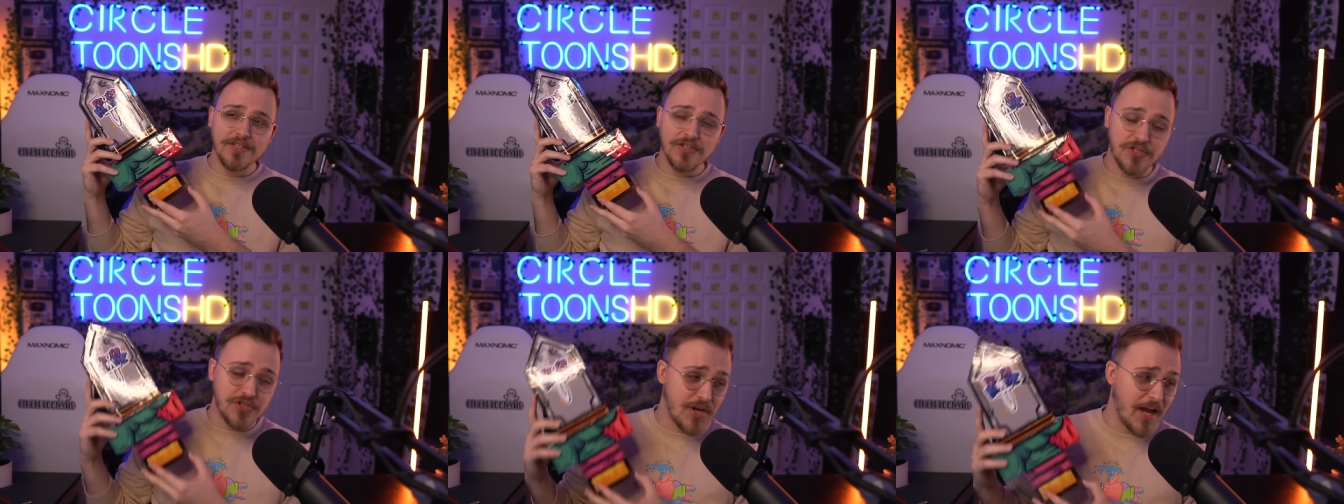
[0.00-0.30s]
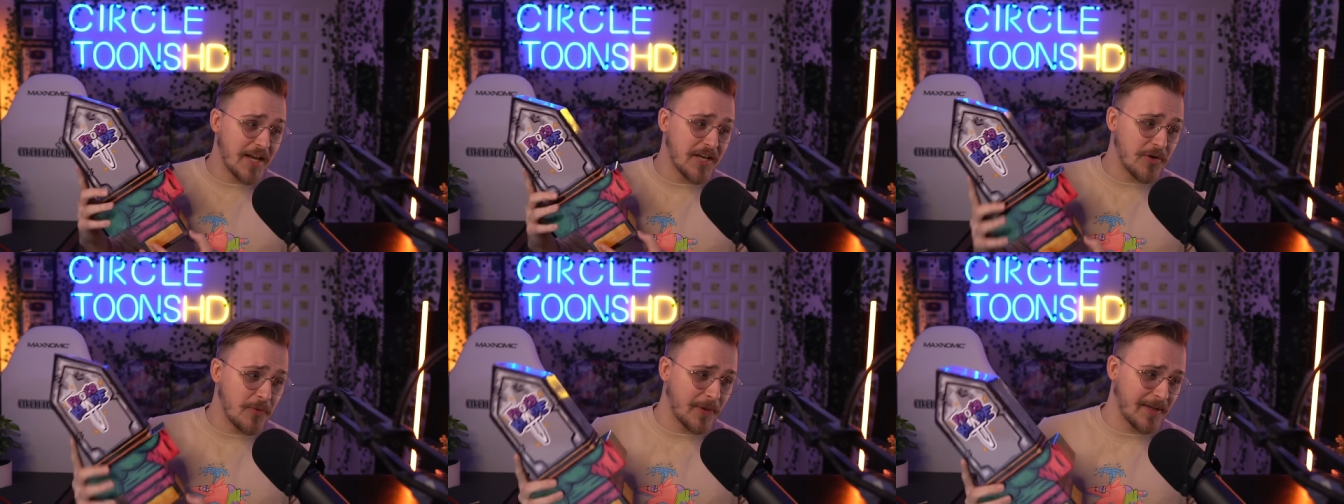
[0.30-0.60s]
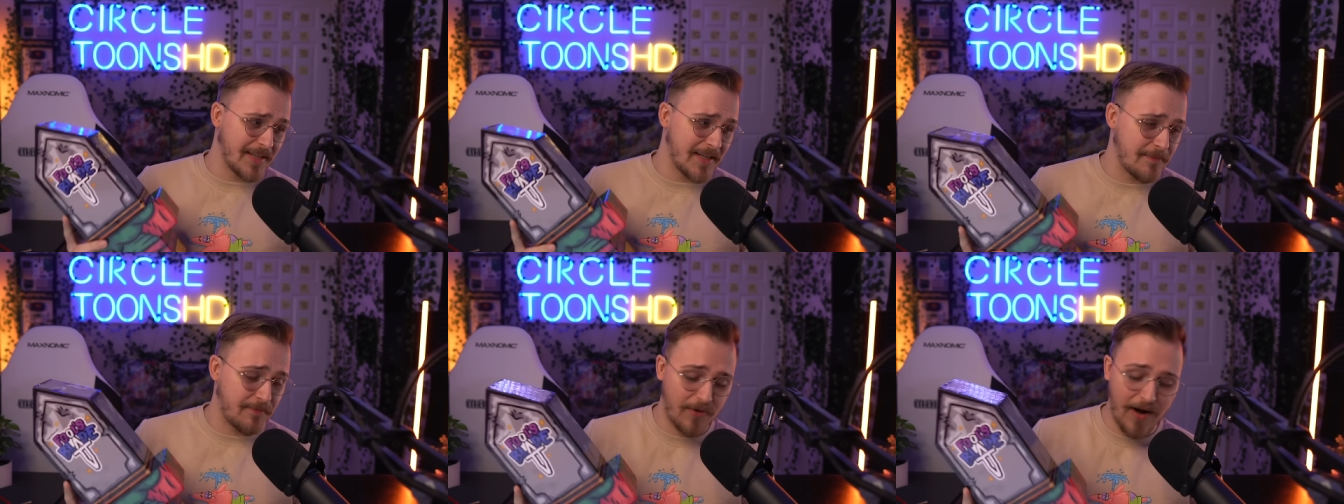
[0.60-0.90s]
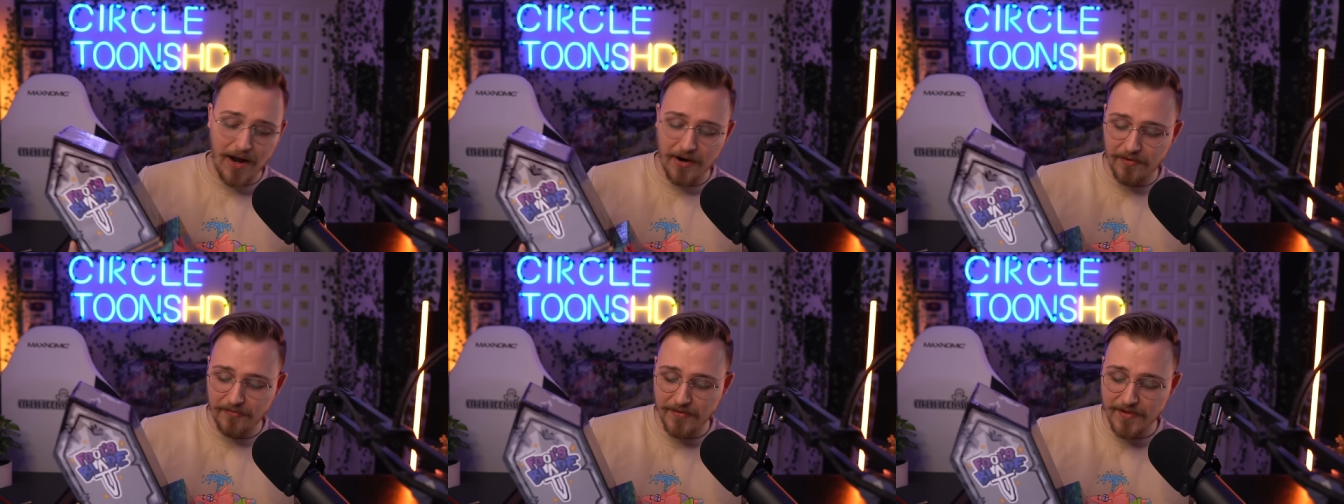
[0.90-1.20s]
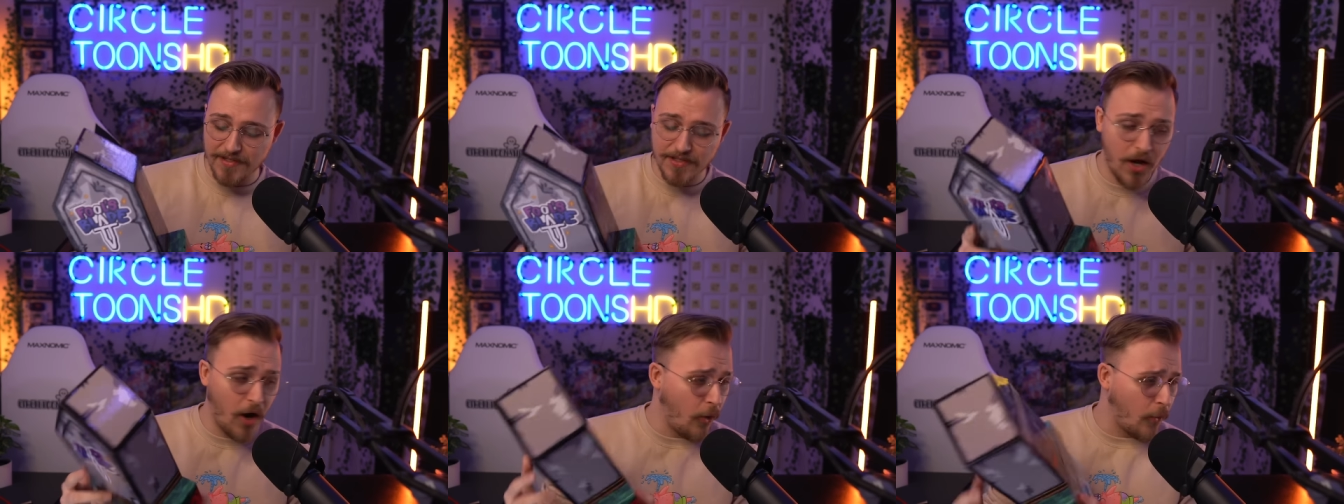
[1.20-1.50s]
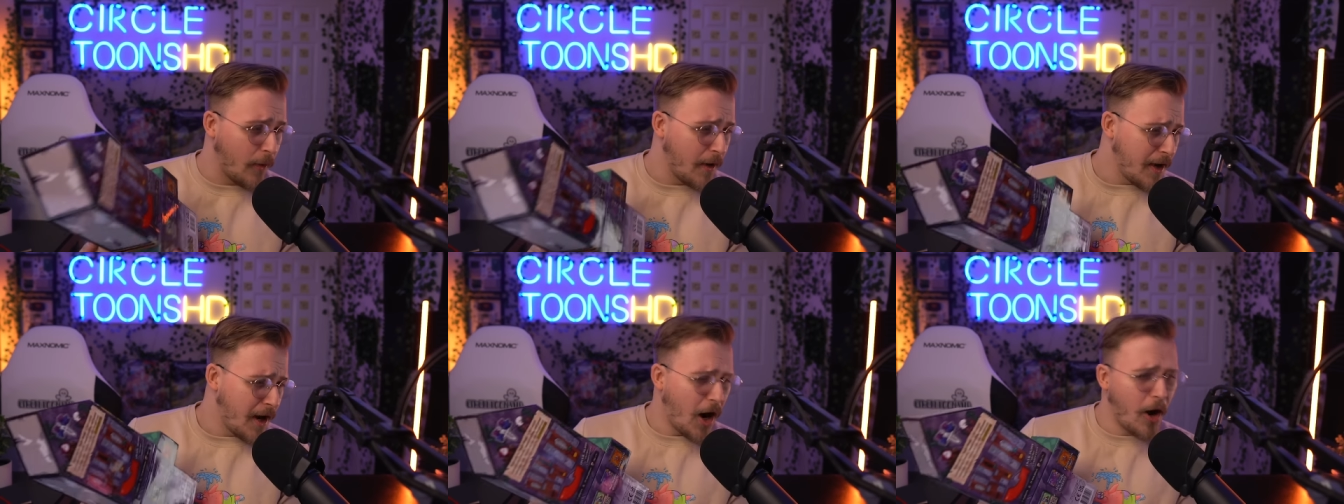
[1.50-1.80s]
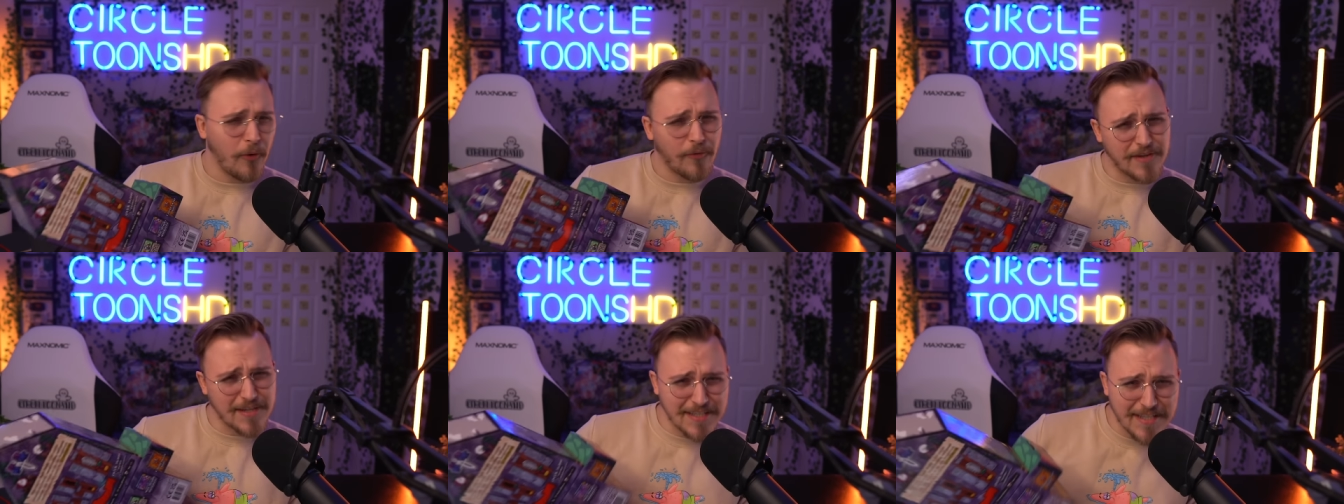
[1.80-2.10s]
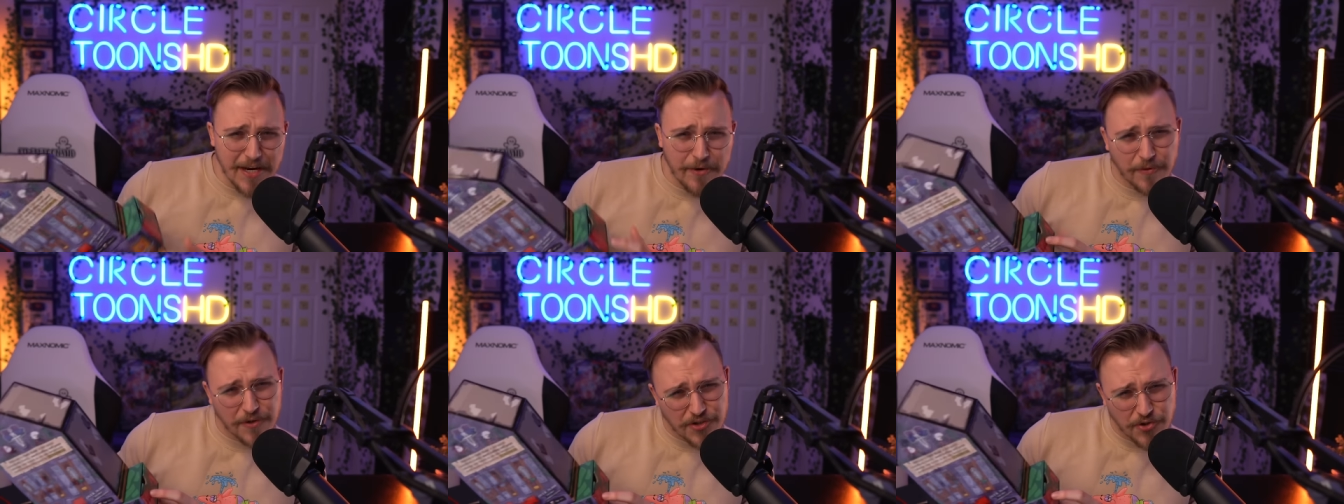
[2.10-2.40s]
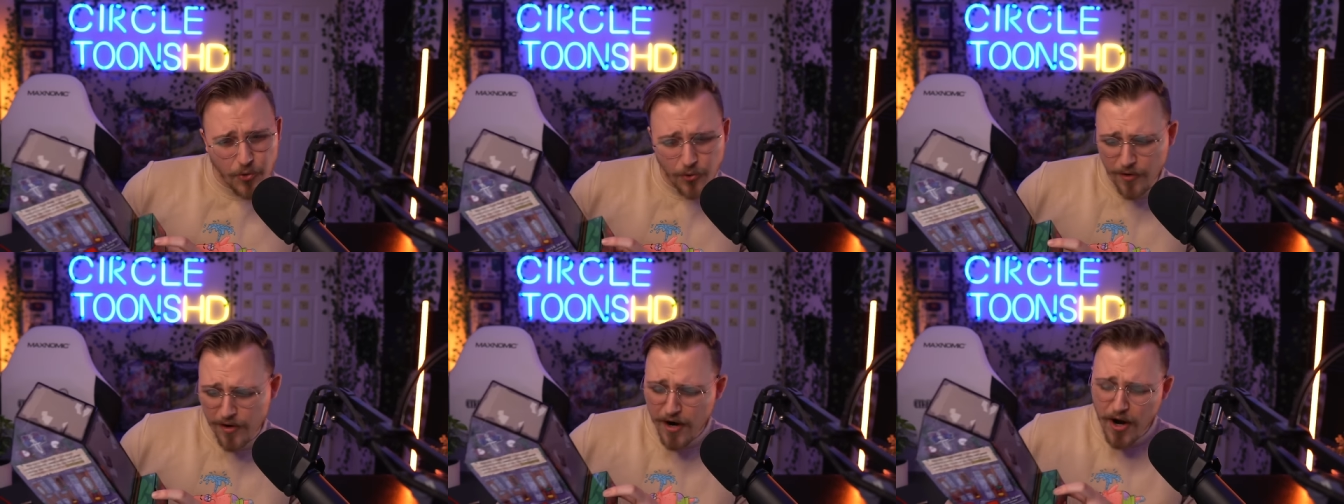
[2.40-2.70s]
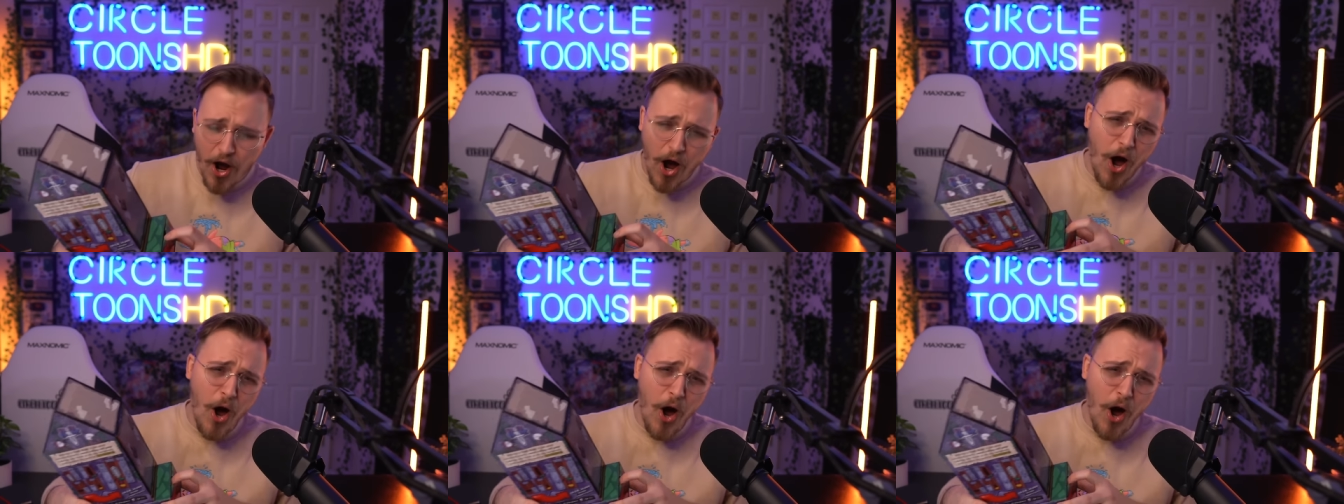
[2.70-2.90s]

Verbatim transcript: genuinely proud of this. Oh, oh, the secret drawer.